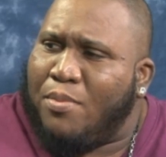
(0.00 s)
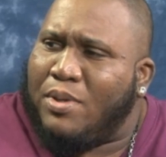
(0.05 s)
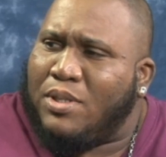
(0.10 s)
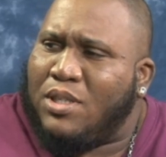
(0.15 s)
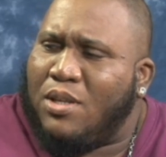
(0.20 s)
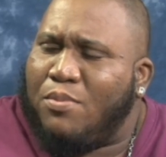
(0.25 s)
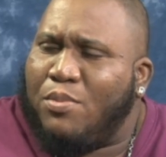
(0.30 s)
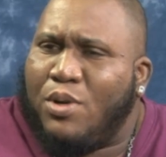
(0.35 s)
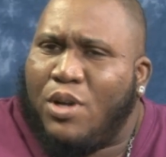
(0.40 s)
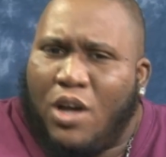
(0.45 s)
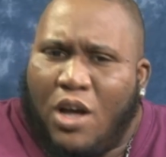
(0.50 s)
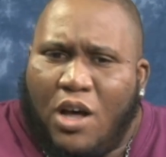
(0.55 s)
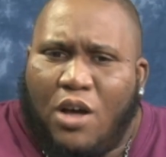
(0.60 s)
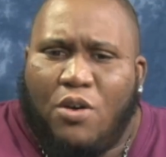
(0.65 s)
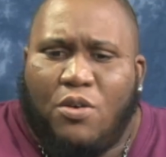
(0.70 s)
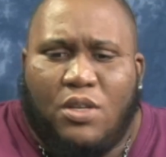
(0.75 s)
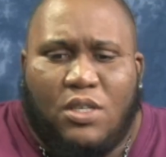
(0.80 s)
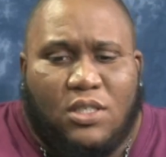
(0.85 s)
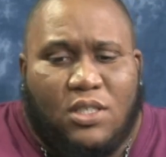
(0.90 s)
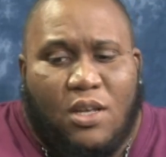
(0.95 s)
I said, but how?
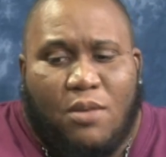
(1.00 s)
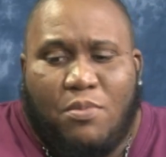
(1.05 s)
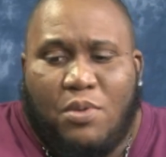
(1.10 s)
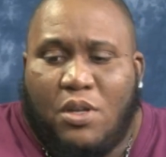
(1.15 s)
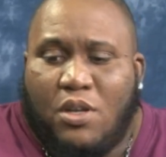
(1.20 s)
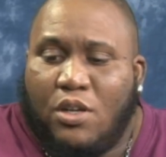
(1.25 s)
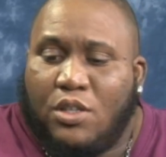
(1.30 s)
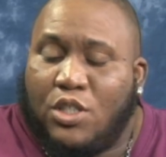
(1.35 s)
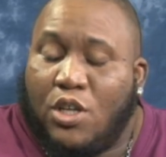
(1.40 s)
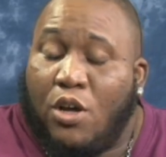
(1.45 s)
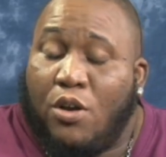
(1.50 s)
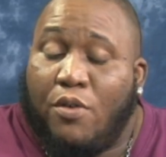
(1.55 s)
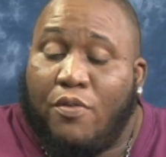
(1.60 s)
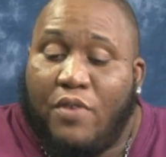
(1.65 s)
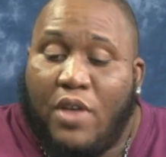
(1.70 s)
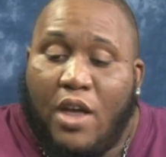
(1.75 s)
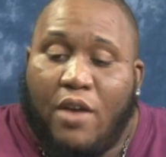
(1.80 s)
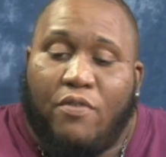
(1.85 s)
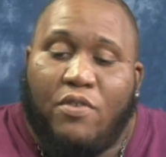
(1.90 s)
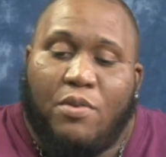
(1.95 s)
He said, because out of
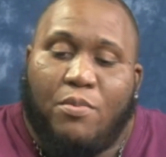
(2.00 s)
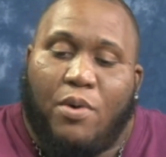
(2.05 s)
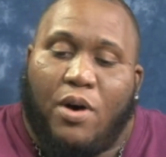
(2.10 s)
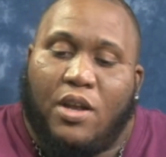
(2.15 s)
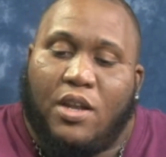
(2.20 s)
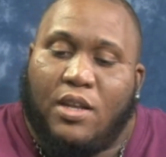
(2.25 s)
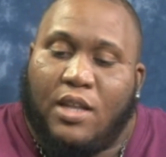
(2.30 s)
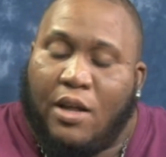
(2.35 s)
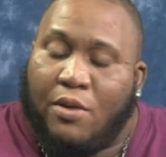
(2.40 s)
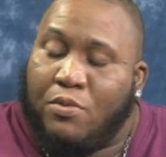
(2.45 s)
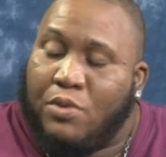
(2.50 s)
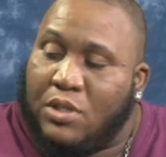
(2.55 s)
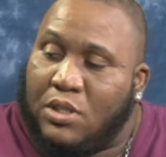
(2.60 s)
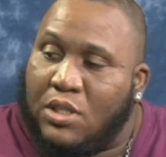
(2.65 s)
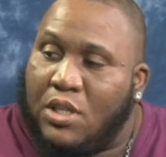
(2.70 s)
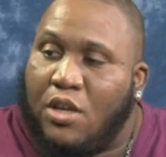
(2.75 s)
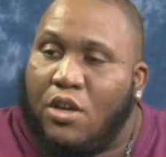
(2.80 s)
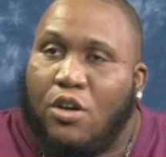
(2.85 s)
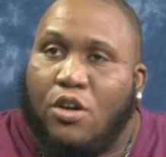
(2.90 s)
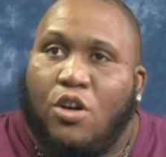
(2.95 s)
everybody that was
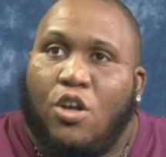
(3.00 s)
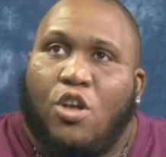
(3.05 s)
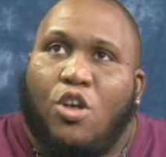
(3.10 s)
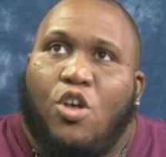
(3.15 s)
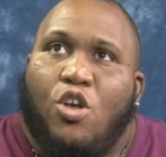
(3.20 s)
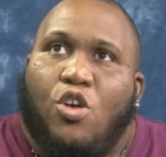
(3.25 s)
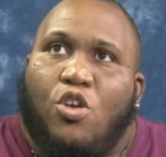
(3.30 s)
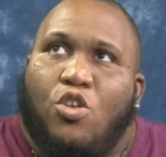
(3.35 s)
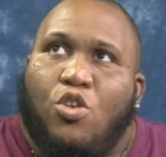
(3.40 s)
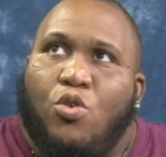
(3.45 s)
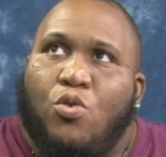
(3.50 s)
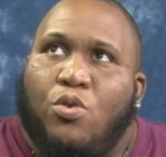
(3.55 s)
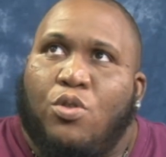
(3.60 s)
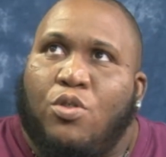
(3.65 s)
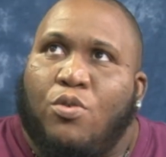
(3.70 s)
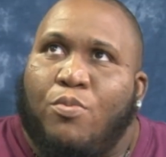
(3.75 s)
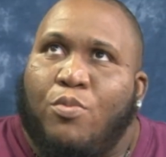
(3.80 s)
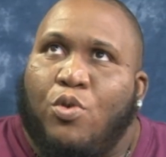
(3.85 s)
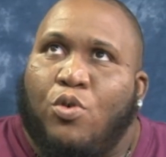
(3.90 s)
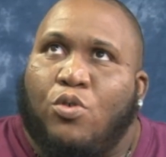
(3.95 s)
there, you were
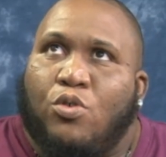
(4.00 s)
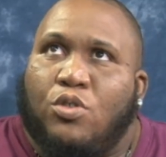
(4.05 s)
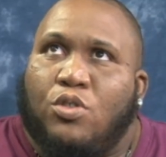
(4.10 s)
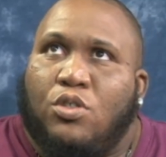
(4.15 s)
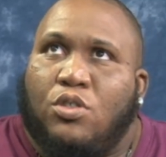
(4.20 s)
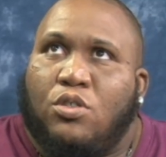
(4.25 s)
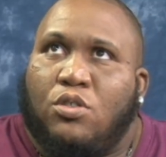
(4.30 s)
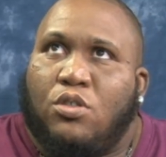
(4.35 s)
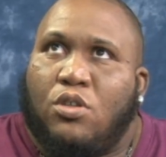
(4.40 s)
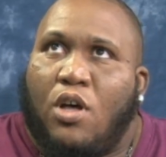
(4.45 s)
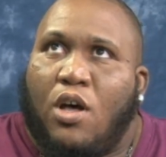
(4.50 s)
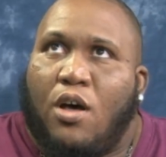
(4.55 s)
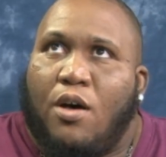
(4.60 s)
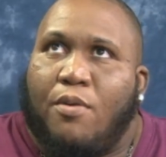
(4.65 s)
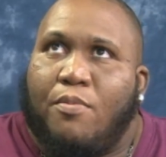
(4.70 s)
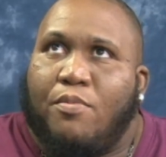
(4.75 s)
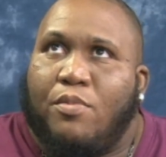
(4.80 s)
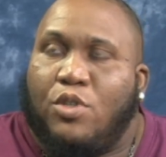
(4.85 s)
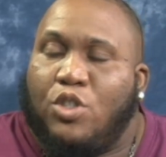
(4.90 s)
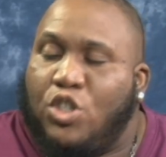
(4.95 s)
the most
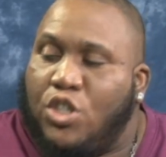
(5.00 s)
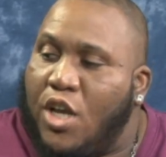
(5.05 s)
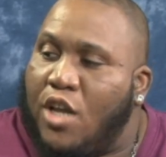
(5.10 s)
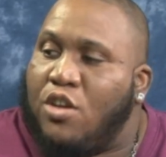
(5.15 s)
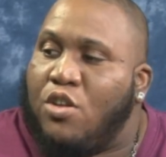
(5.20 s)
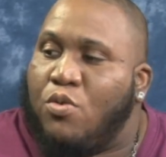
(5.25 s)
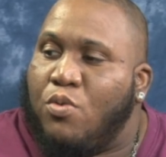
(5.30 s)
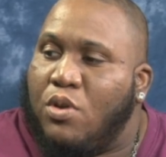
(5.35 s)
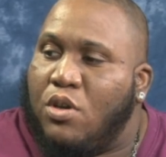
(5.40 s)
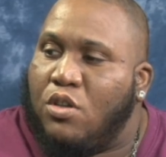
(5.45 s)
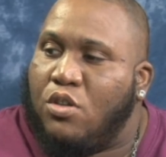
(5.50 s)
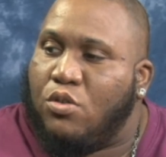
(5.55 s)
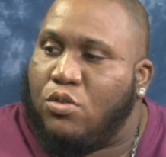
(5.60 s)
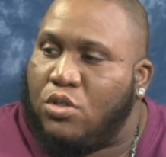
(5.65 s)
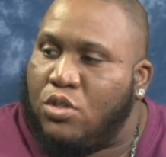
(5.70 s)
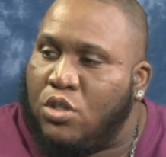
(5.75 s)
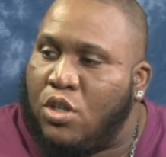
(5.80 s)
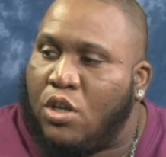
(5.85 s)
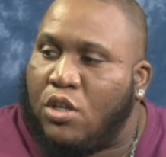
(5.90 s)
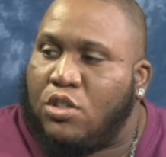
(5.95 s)
genuine. You
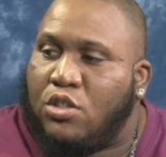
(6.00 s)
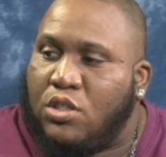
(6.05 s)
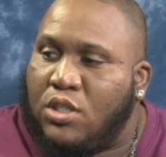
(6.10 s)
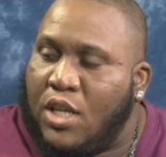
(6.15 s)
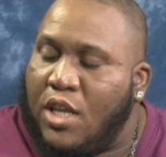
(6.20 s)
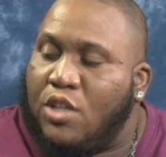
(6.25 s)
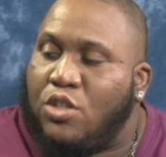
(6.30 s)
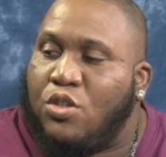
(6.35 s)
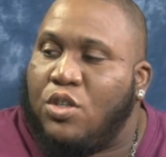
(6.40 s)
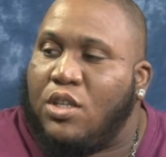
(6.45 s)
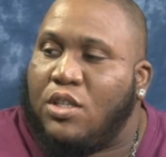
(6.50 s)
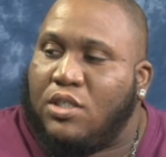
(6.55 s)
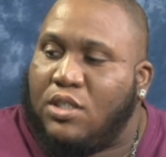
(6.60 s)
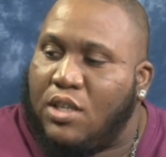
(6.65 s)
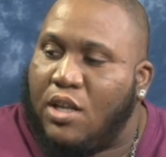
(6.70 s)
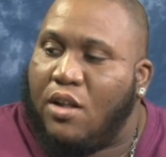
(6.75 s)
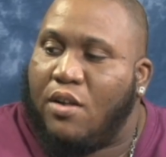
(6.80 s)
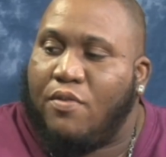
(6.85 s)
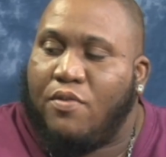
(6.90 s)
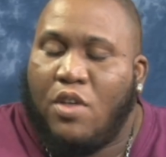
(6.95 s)
stayed to
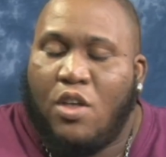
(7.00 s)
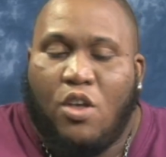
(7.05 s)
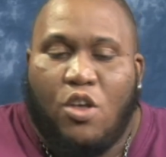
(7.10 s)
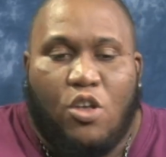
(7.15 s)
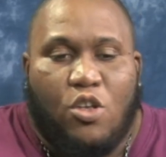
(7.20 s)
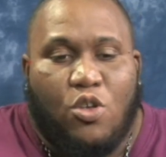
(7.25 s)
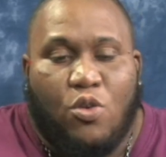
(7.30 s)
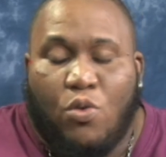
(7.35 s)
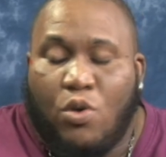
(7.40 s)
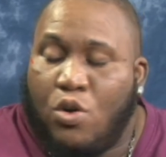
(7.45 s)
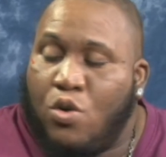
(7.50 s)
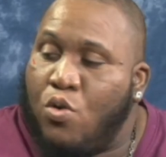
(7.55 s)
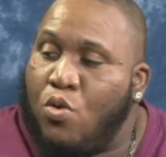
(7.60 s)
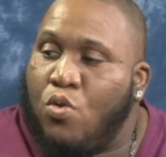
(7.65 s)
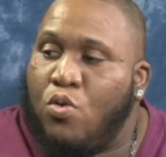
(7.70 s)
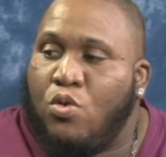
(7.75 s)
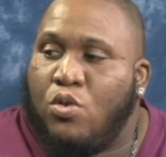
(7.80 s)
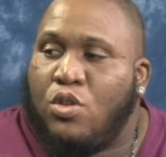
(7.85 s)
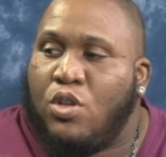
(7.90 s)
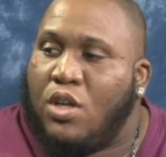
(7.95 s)
yourself. Mm-hmm. You were
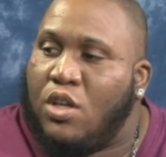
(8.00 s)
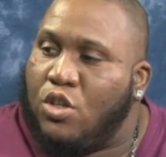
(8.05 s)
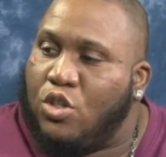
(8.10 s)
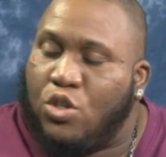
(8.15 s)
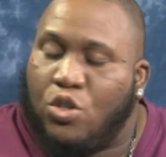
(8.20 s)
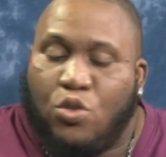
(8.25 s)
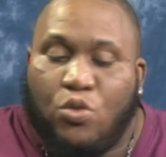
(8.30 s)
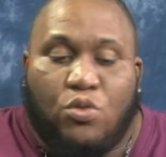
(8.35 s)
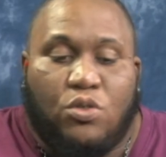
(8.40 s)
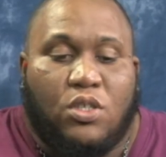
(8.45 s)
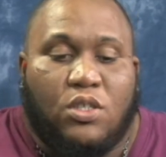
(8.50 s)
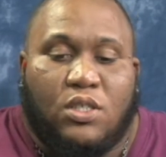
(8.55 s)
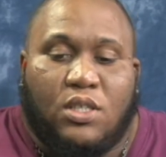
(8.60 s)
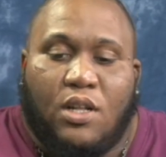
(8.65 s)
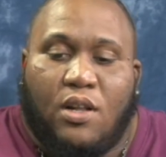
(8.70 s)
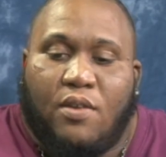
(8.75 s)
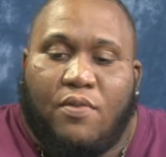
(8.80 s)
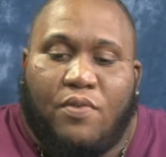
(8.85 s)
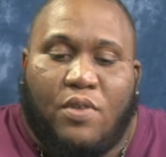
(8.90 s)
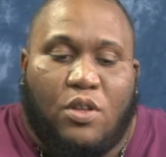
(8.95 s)
cool. You introduced
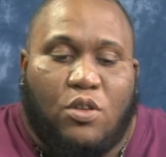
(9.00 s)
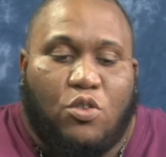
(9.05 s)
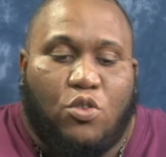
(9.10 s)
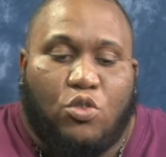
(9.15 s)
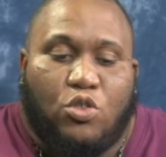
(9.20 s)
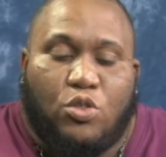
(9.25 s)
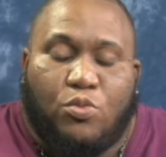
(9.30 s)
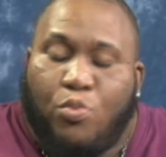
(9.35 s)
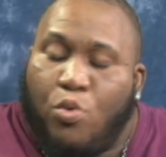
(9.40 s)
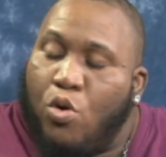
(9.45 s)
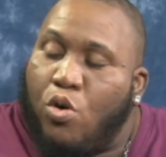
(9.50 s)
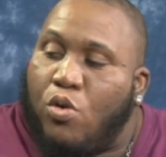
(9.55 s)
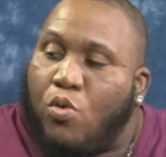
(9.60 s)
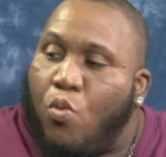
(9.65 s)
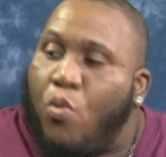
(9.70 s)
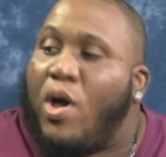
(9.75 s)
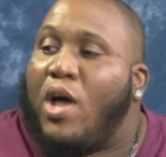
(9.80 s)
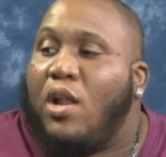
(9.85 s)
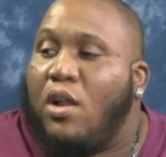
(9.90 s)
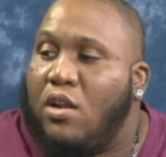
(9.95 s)
yourself, and you spoke
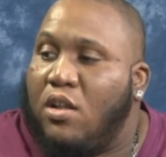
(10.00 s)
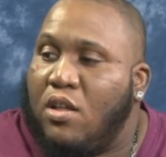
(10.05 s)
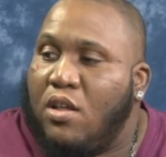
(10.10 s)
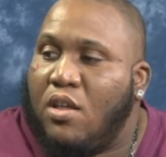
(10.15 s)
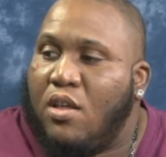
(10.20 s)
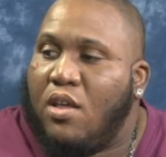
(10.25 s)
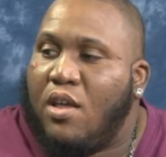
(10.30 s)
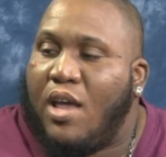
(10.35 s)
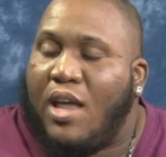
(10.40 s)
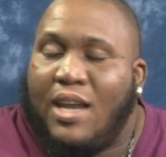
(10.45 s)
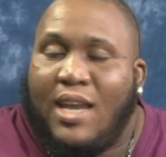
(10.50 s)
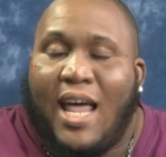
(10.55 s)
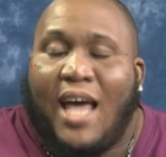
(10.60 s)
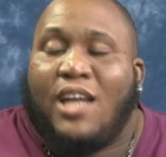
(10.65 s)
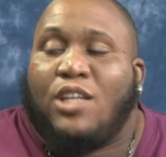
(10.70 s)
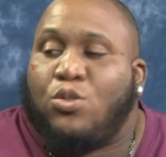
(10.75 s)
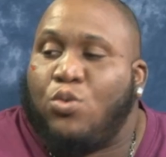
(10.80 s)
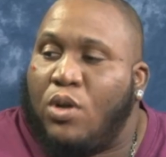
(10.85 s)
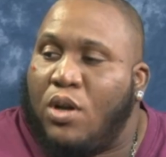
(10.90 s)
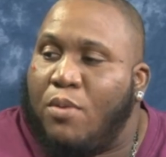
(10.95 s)
well. And that
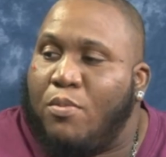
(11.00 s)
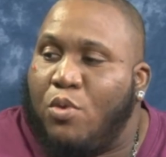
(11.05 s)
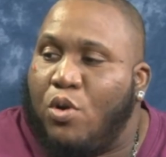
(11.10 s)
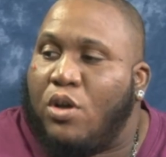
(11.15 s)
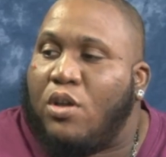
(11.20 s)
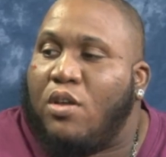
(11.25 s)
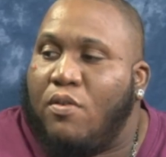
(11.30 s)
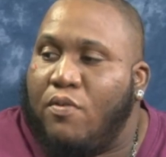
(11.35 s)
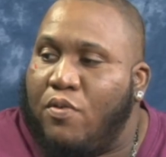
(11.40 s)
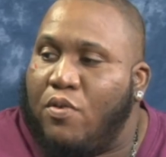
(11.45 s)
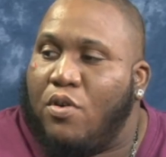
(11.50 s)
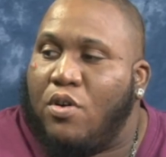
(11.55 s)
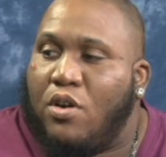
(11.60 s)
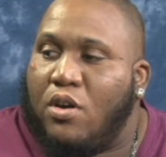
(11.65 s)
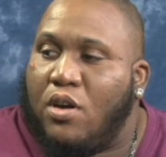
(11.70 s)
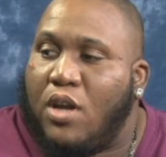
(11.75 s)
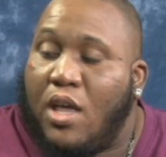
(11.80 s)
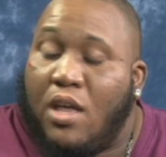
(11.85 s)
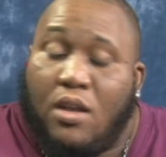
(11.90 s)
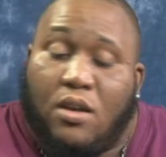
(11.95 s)
is what I'm looking for.
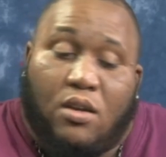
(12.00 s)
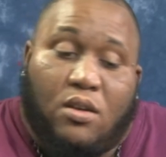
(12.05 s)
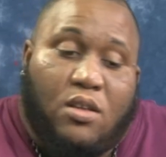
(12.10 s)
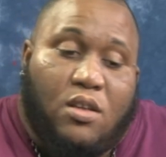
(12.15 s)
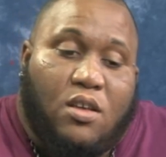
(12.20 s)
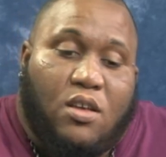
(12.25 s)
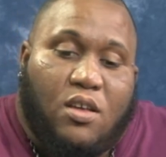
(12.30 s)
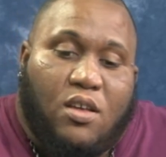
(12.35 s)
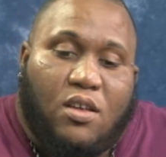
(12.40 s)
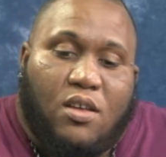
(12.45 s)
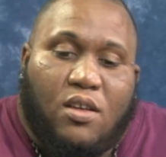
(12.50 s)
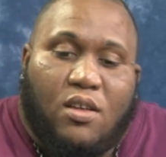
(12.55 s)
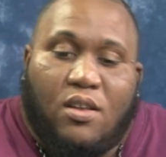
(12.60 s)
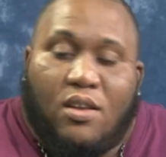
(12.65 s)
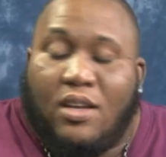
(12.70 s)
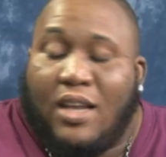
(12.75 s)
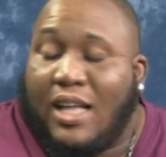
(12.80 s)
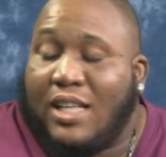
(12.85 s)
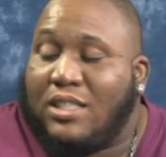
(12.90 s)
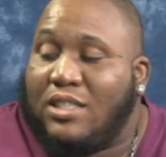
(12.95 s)
And
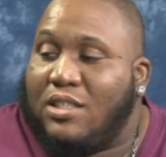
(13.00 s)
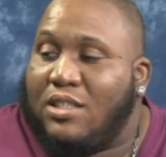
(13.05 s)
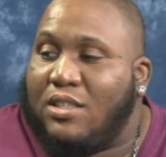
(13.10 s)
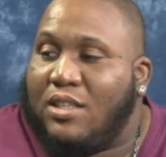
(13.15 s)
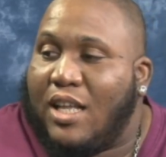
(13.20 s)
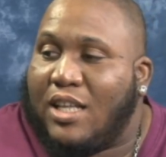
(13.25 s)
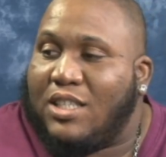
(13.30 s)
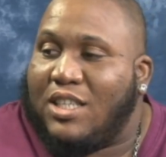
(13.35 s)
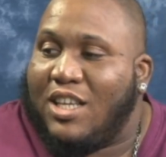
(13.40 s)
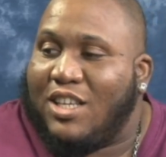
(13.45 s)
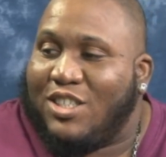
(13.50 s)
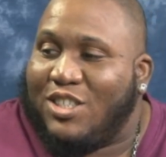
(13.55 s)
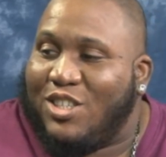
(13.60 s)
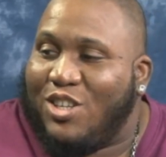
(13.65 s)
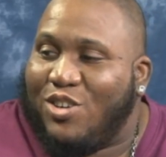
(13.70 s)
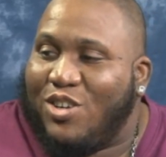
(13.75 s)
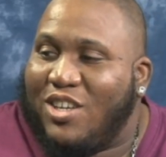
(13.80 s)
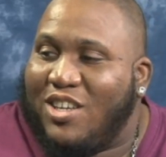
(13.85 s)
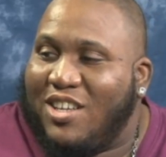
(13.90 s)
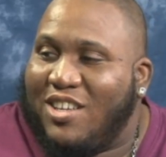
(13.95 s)
that's
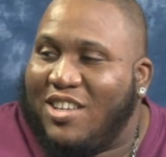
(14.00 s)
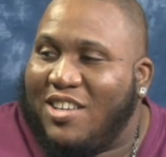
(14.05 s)
history.